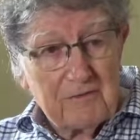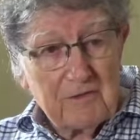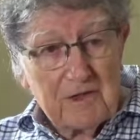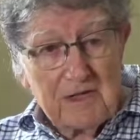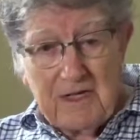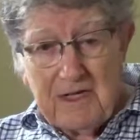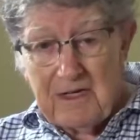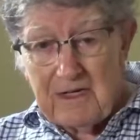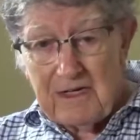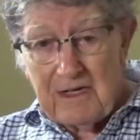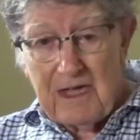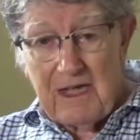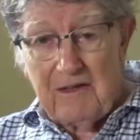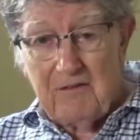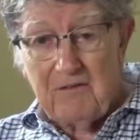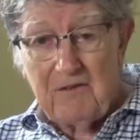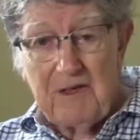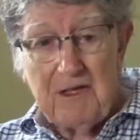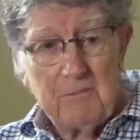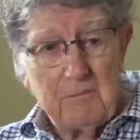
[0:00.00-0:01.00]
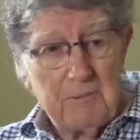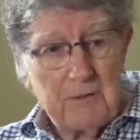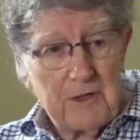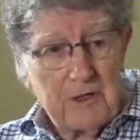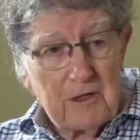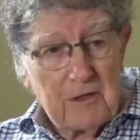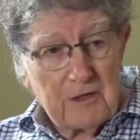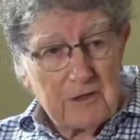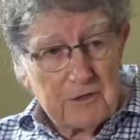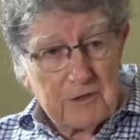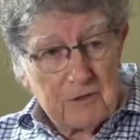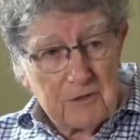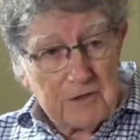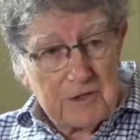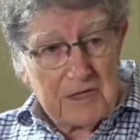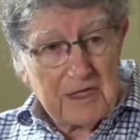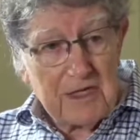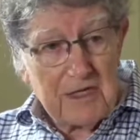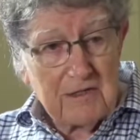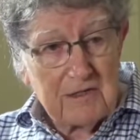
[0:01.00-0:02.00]
They didn't have empennage or
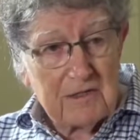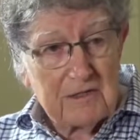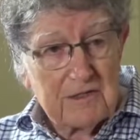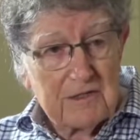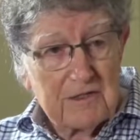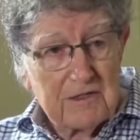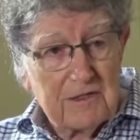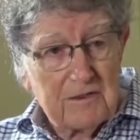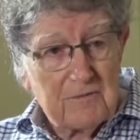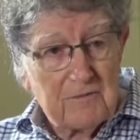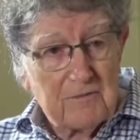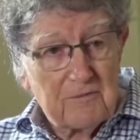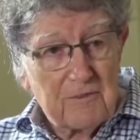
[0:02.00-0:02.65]
tails.